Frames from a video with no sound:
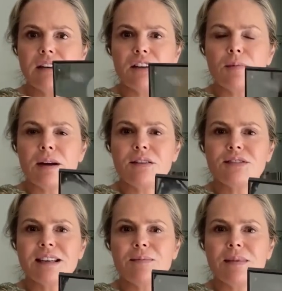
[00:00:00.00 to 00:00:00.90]
You might have
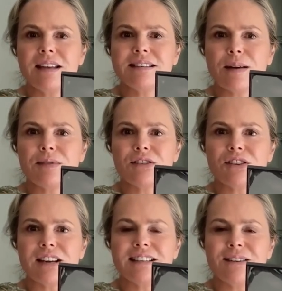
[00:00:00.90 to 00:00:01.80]
seen me
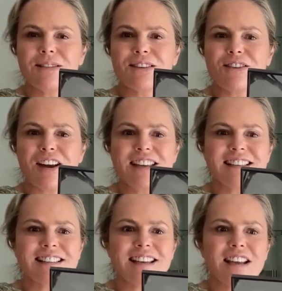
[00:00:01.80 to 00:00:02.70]
demonstrate it with
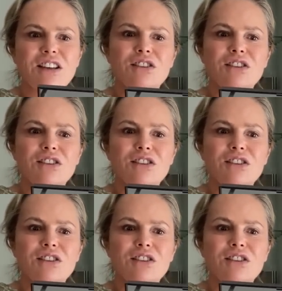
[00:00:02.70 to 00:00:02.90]
Grace.